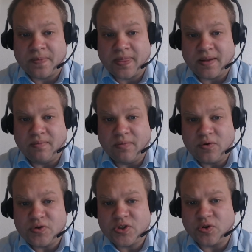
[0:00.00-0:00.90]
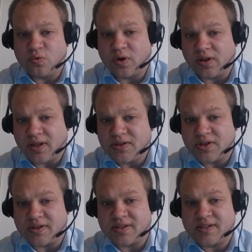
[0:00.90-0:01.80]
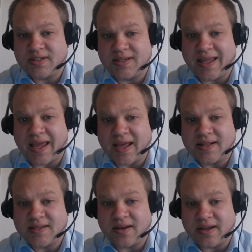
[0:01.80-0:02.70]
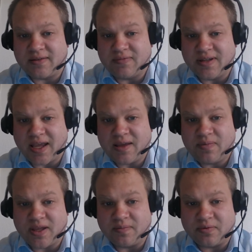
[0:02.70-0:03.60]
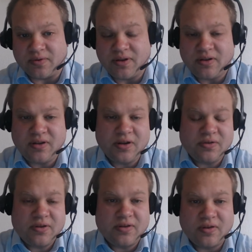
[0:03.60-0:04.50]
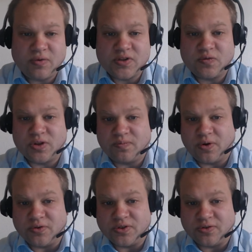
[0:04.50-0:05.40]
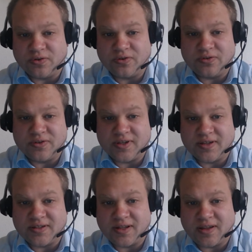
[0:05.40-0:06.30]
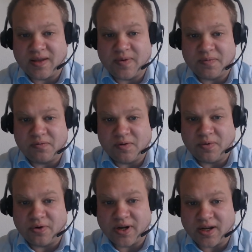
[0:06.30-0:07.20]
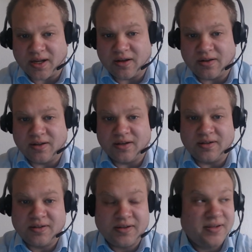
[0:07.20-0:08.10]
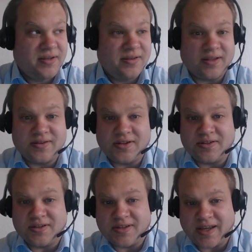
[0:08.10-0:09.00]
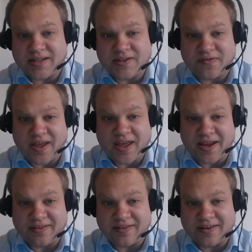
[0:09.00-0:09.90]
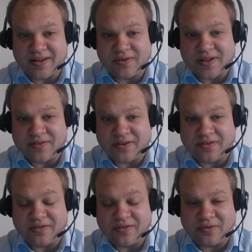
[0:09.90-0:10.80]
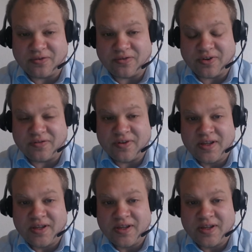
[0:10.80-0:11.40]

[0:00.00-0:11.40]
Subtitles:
most religious anti-gay people, you know, the ones with the posters who says that gay people will burn in hell and that Jesus hates fags and all that sorts of stuff.